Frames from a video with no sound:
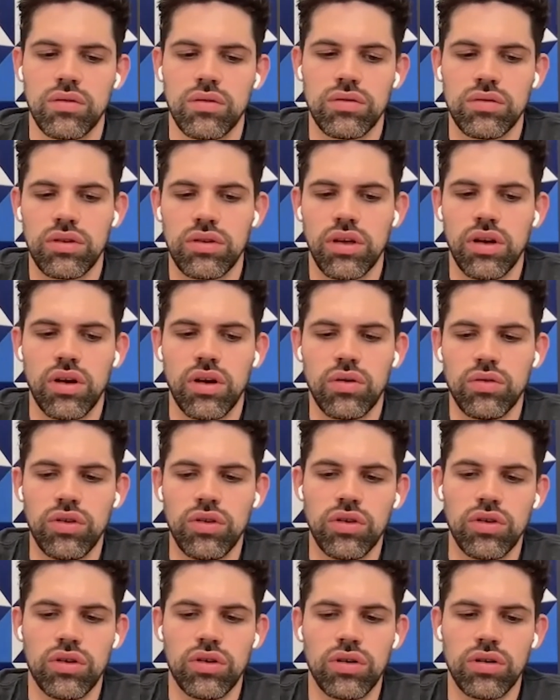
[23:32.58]

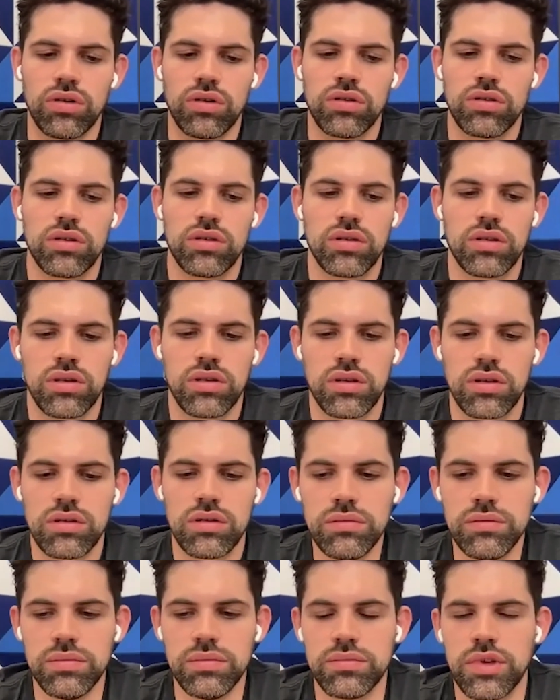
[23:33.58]
your
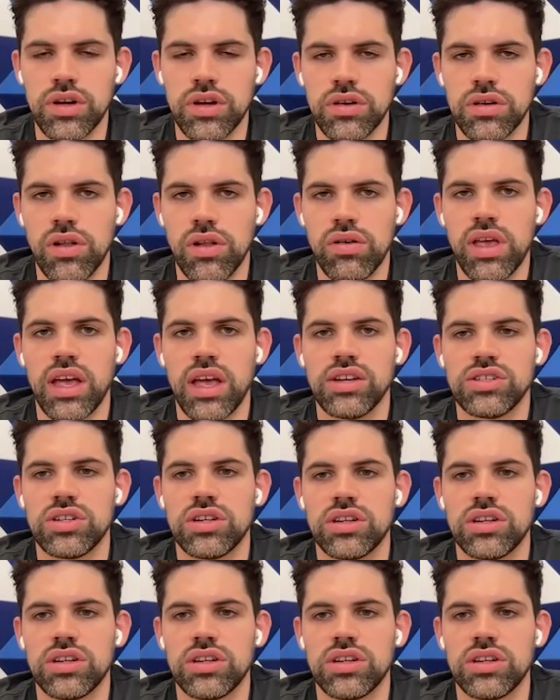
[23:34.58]
location